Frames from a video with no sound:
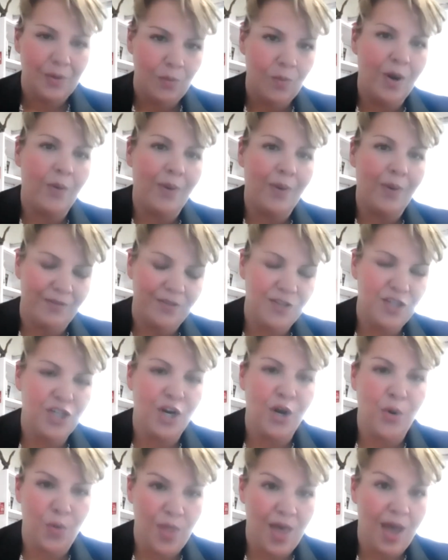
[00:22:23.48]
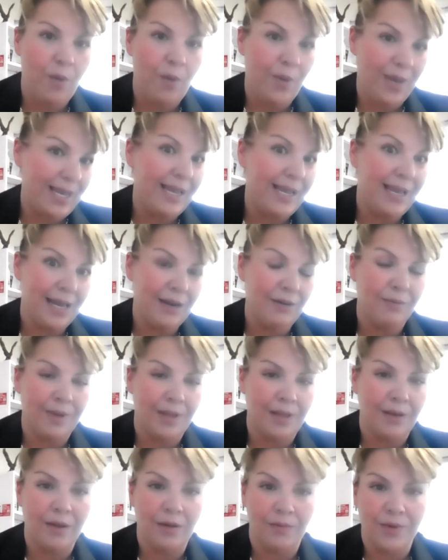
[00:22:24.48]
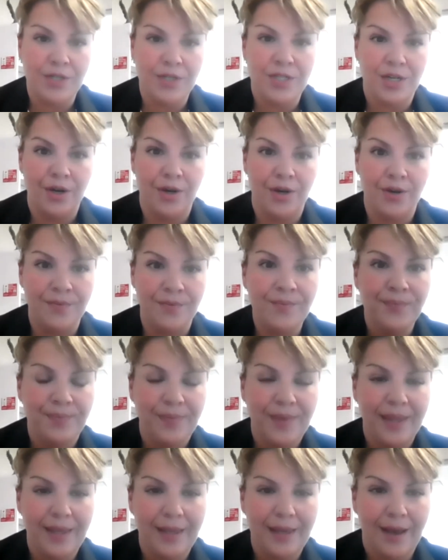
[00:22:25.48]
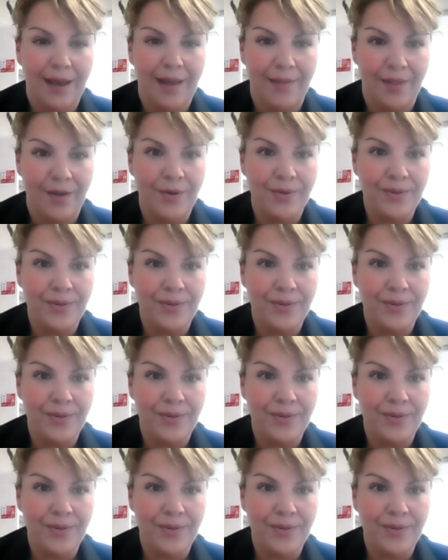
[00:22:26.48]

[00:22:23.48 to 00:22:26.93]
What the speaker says: where we've shown that we can get a real good return on those.